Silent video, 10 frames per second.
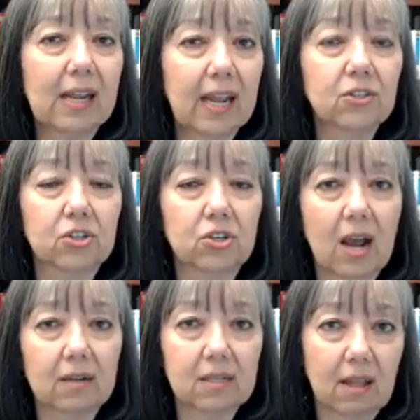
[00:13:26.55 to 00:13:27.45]
against your
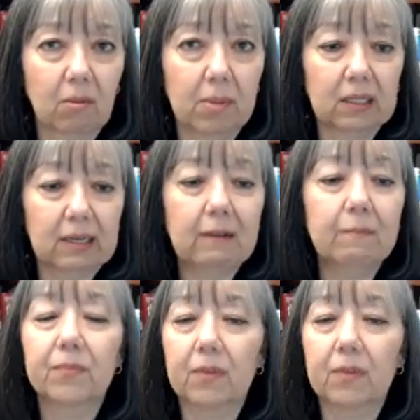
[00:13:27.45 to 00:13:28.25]
tax liability.